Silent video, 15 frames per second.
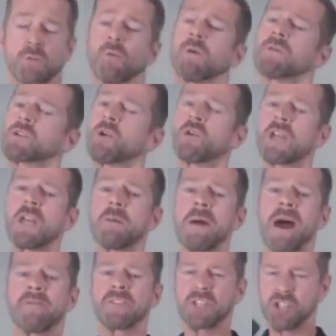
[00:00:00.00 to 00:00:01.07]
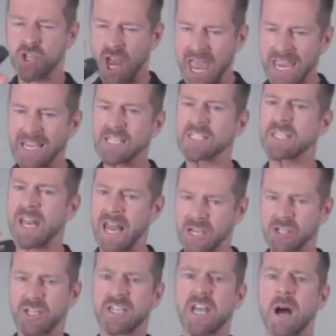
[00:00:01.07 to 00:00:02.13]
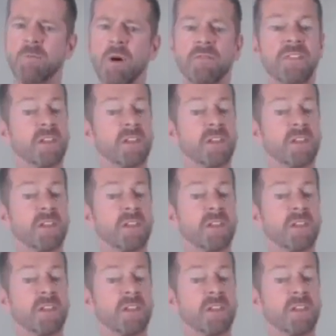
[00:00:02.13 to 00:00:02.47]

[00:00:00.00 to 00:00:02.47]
we were talking about the chains that actually come off.